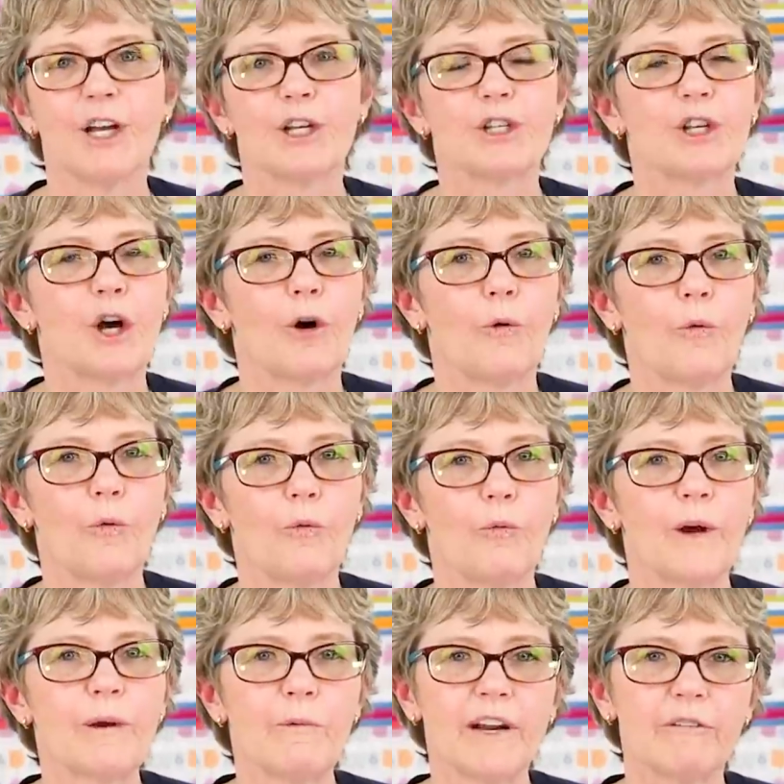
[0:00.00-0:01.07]
So
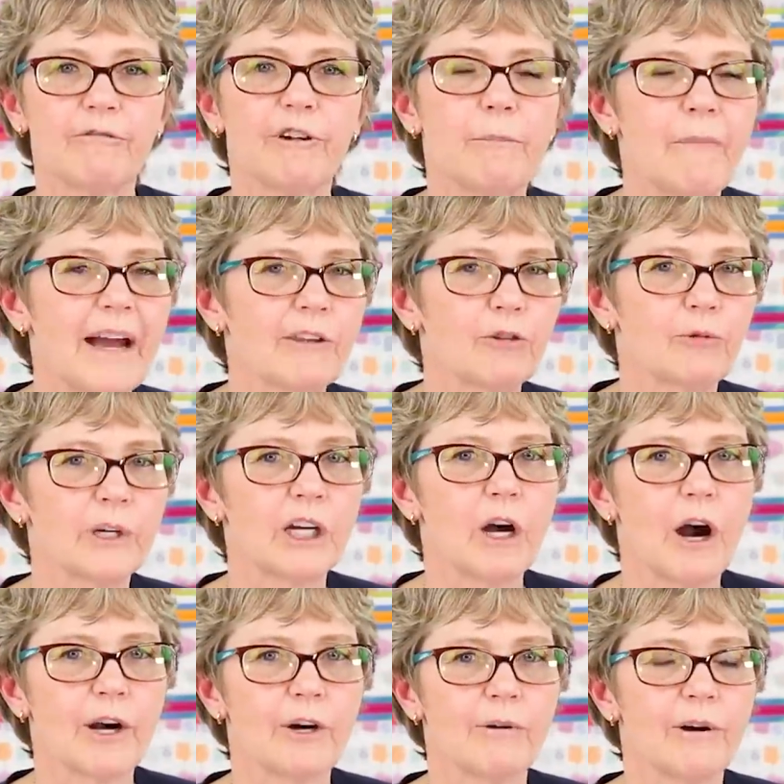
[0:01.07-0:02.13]
we went from my
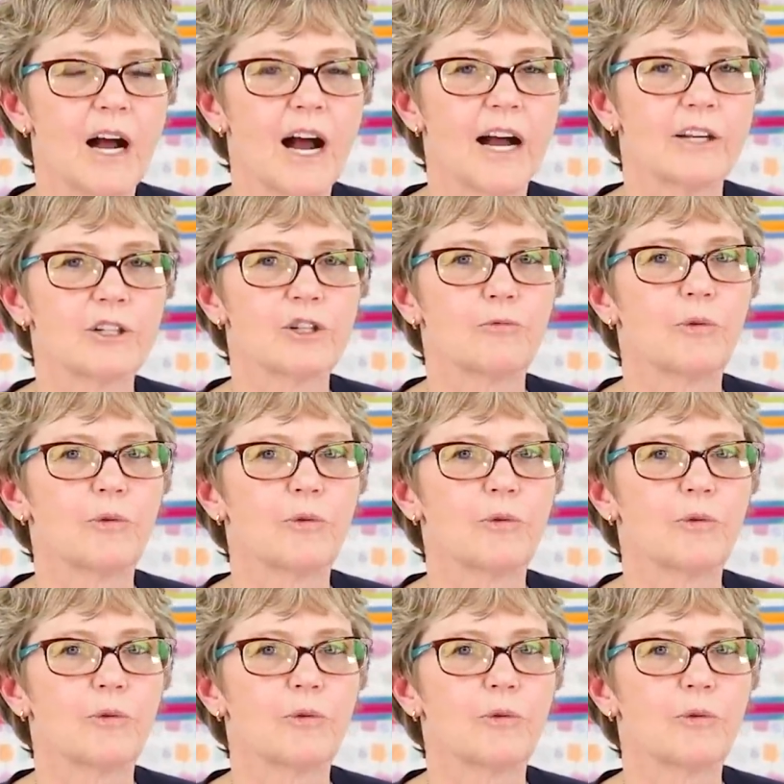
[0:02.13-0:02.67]
three-car garage.